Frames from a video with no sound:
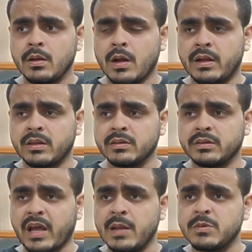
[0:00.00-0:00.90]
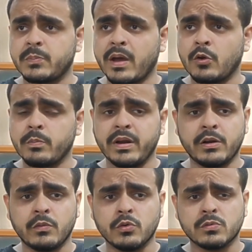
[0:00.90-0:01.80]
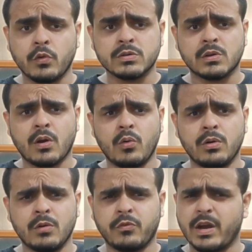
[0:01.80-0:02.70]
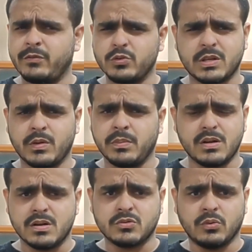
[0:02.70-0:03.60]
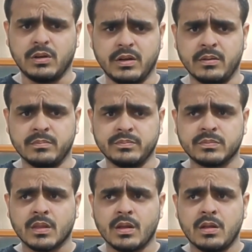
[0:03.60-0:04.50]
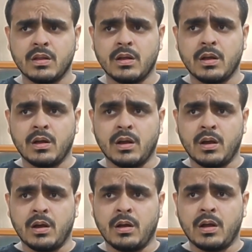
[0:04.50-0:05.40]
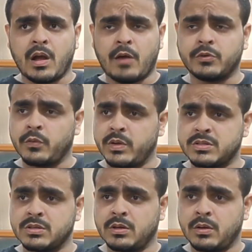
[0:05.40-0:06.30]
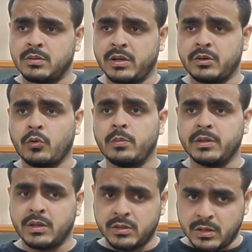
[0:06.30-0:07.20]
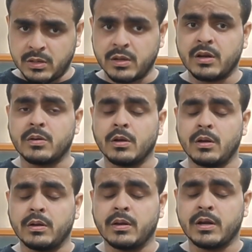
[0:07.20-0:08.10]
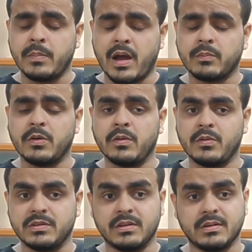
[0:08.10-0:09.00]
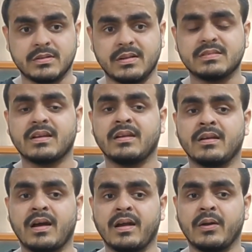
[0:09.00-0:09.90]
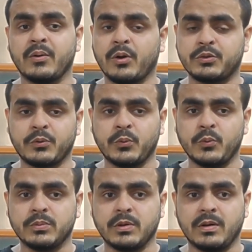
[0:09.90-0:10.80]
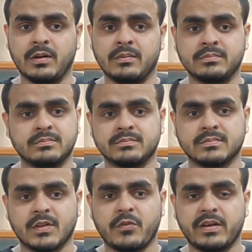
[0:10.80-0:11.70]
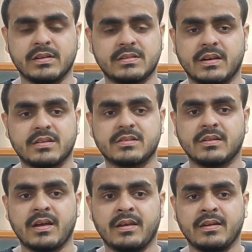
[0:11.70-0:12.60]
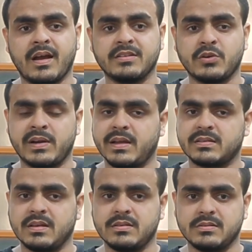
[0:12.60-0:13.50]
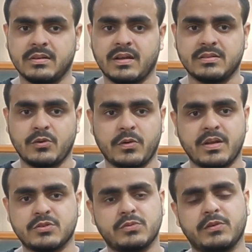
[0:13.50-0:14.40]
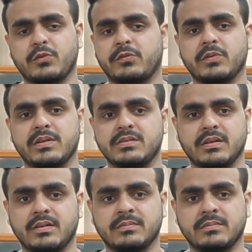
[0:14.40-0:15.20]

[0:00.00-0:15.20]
I think the time span of my interviews was around 5 to 7 minutes only. After which they told me that they'll get back with the results, and I got through the final selection and I joined Accenture as an Associate Software Engineer.